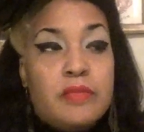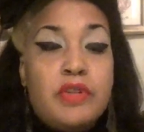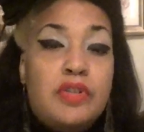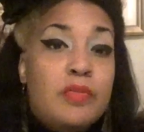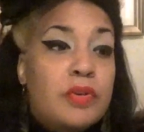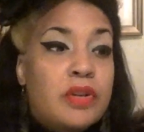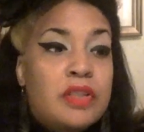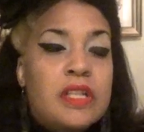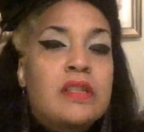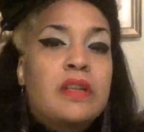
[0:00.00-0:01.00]
But Jupiter
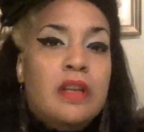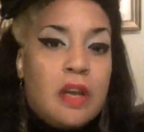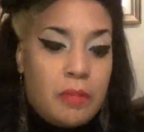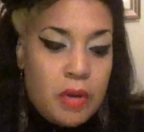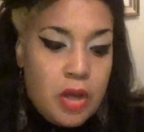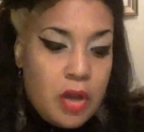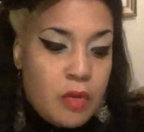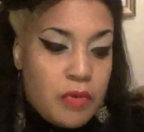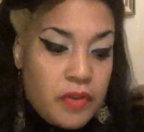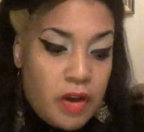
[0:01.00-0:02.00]
doesn't come
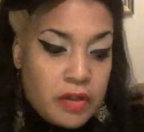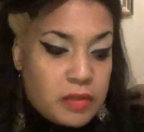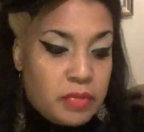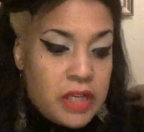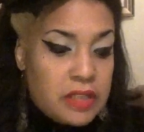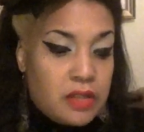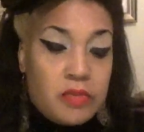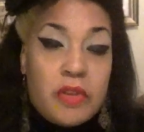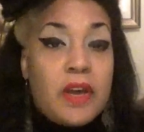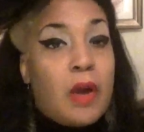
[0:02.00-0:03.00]
with all these blessings
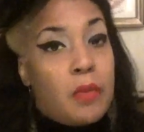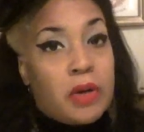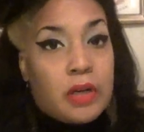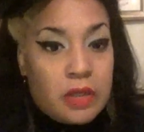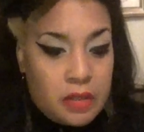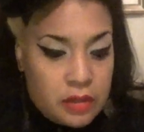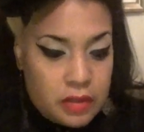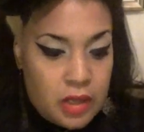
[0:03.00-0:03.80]
without work.